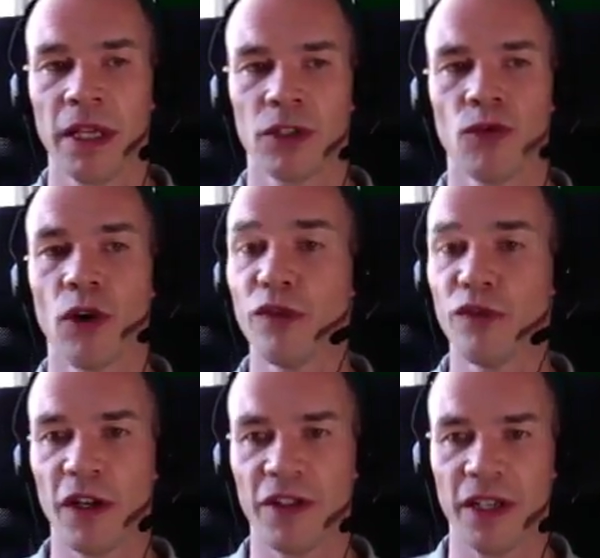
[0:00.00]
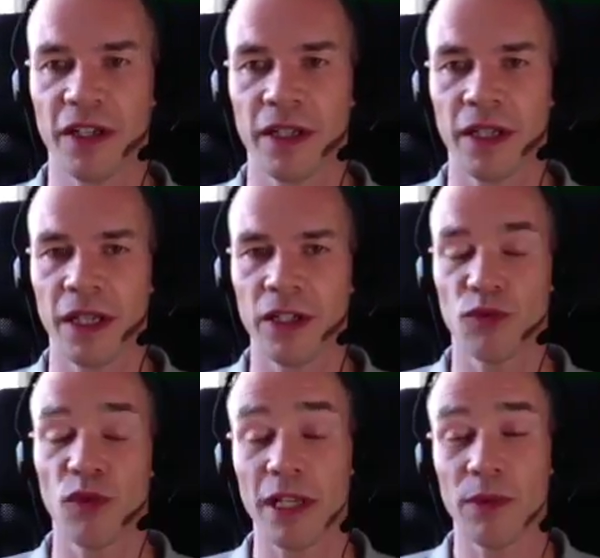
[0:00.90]
grow further is
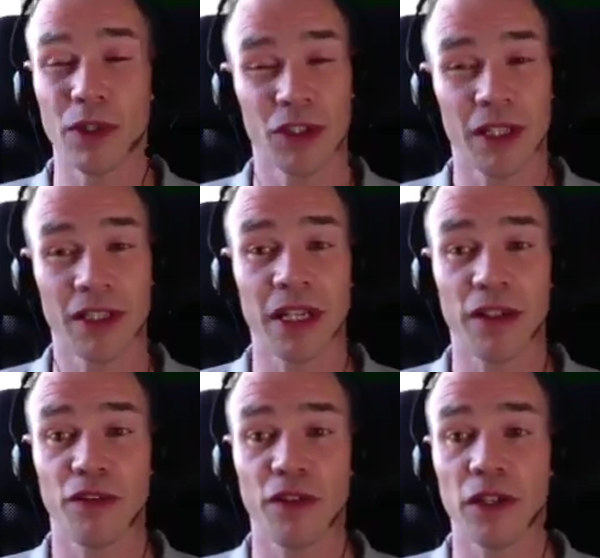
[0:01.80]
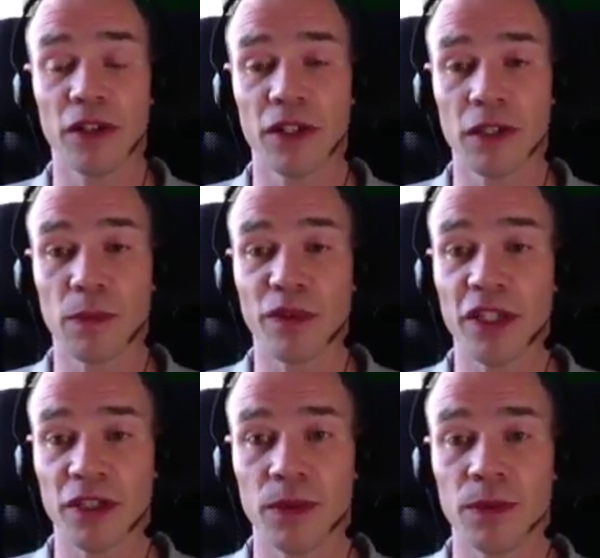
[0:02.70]
really what's going to take you further as a
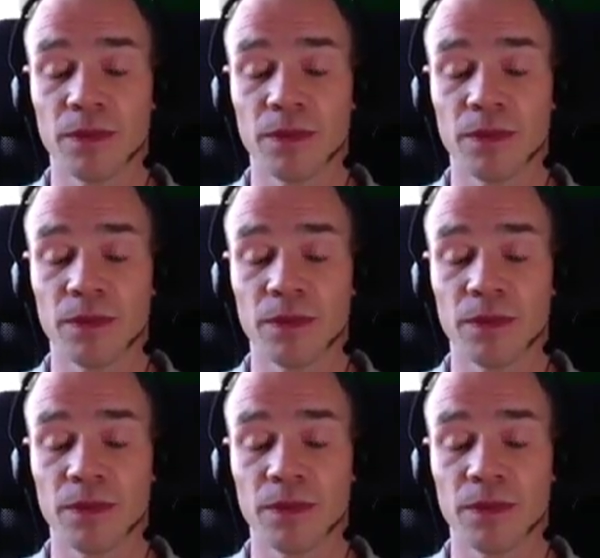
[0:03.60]
professional.